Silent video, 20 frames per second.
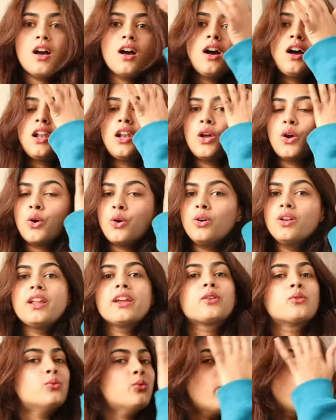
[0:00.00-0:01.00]
Hello?
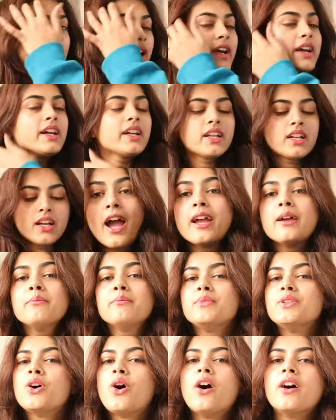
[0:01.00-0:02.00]
Like what? I
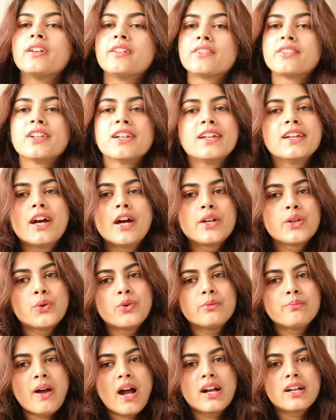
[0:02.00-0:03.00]
am not really a
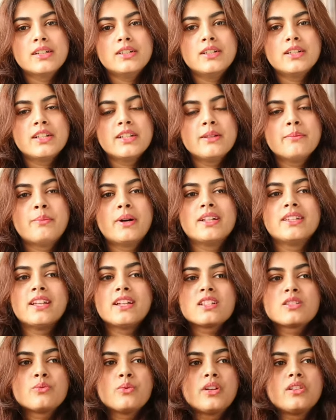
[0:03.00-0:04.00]
tote bag girly, but
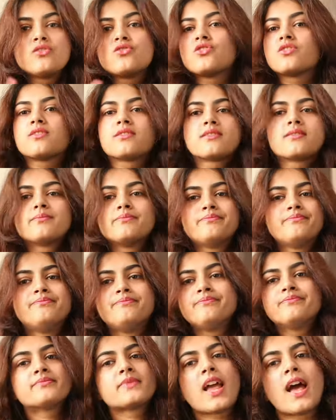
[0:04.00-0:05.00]
this one just
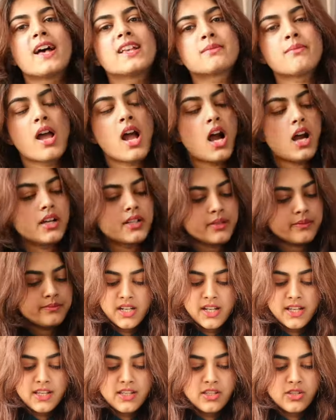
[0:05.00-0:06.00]
has my heart.
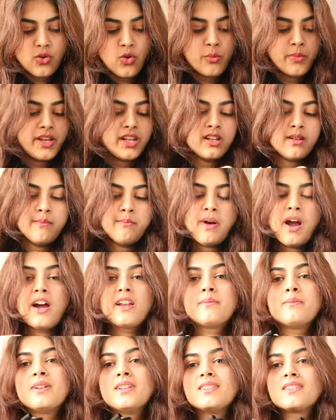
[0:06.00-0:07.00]
has so many
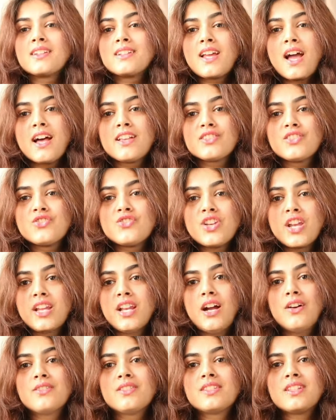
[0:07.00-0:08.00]
compartments. It has a chain
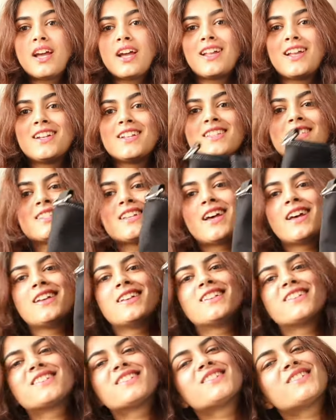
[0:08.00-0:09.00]
outside and it
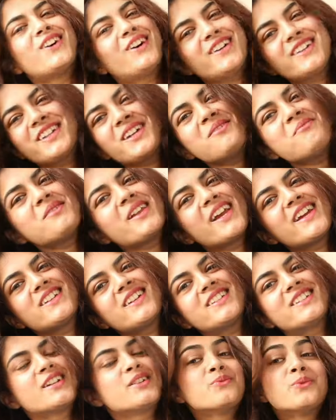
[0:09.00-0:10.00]
says, "Sorry I'm late,
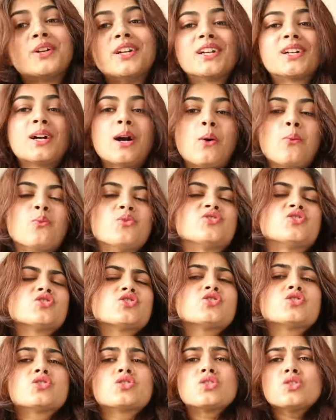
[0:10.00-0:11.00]
I didn't want to come," which
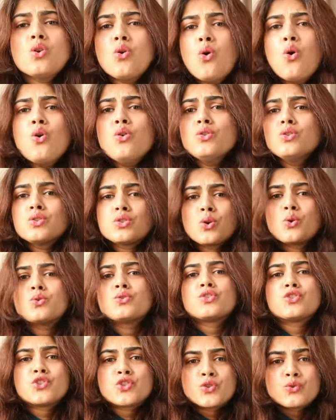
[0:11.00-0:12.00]
is so
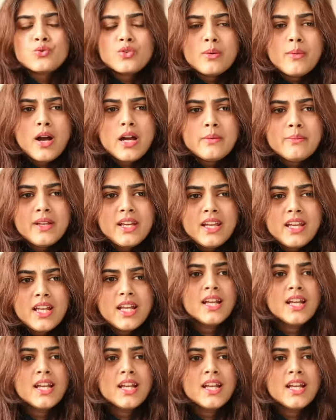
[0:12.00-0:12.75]
true about me.